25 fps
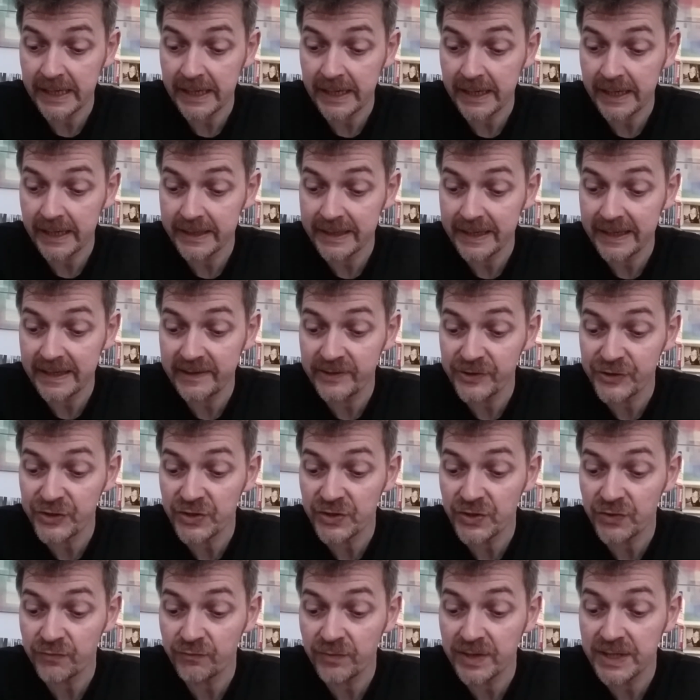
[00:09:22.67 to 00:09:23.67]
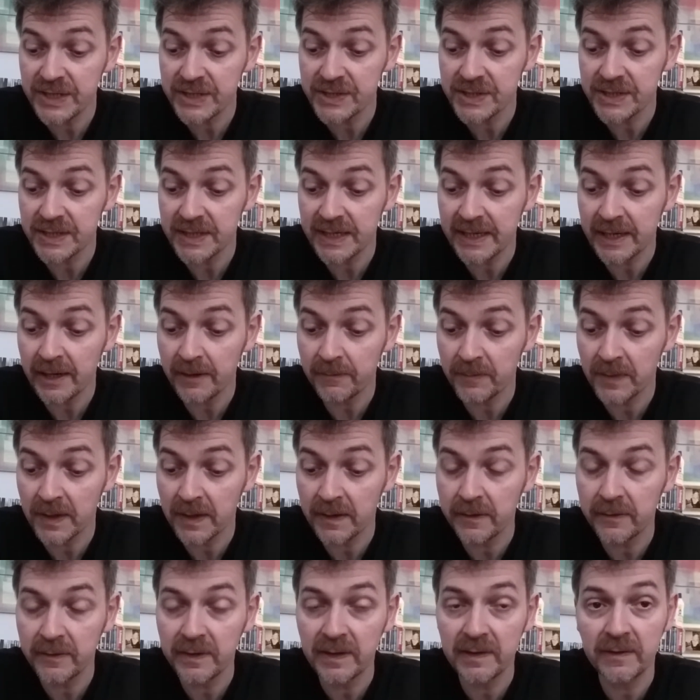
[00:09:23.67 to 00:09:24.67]
And he's just recently
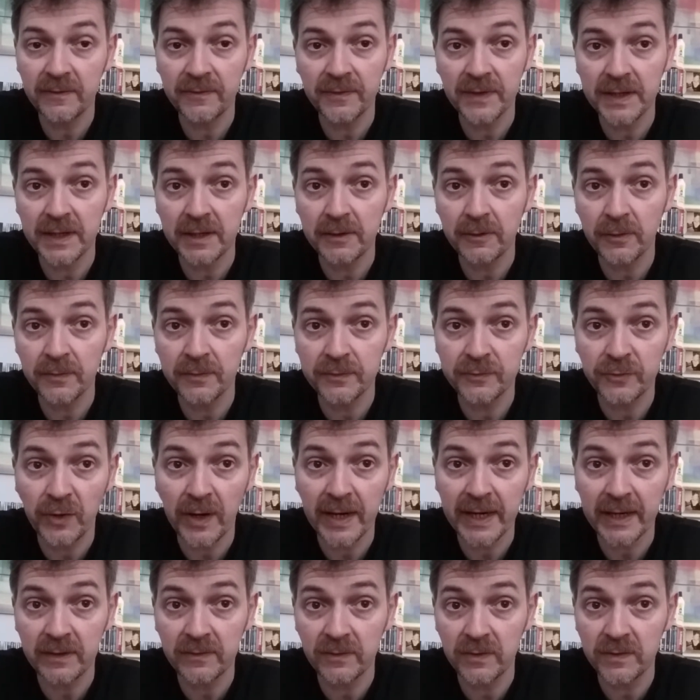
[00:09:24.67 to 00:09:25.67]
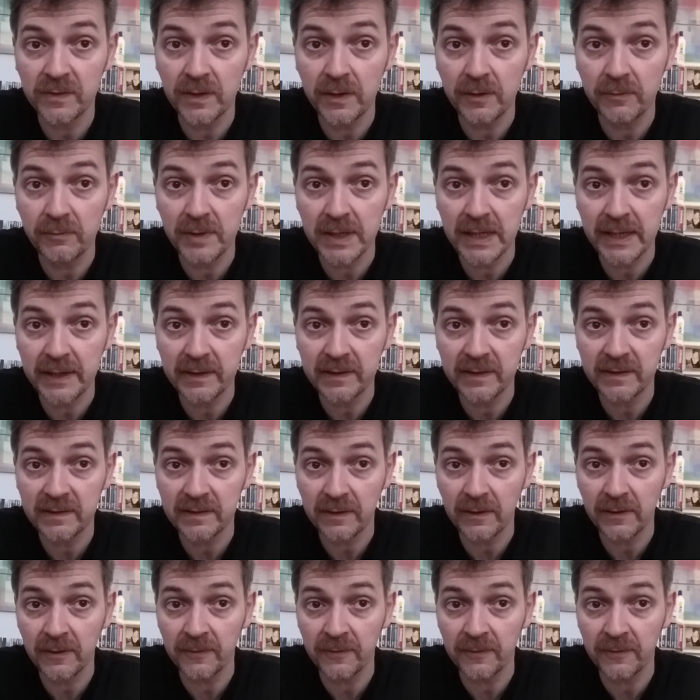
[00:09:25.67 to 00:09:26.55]
uploaded a video on Dragon's new release